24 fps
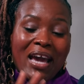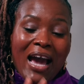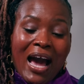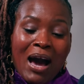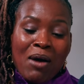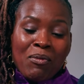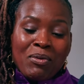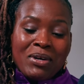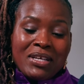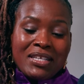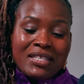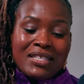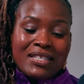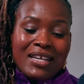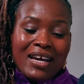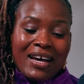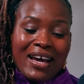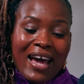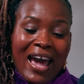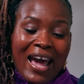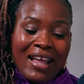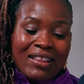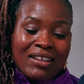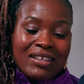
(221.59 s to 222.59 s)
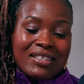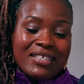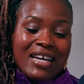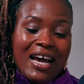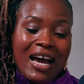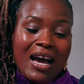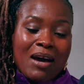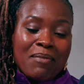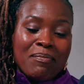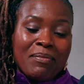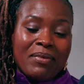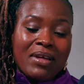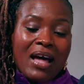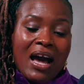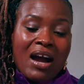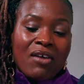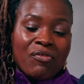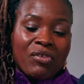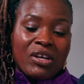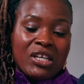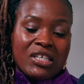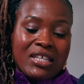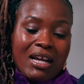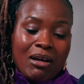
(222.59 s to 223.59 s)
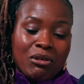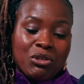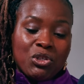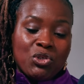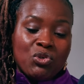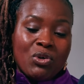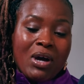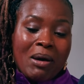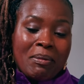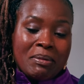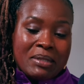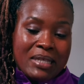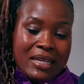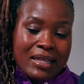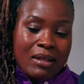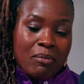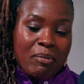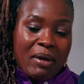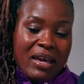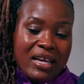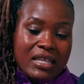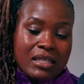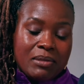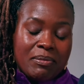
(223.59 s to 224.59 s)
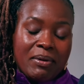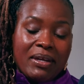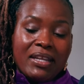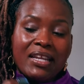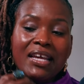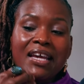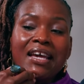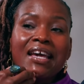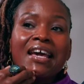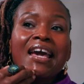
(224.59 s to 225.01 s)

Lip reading: I was, at the time I reached out to you, I was in the basement.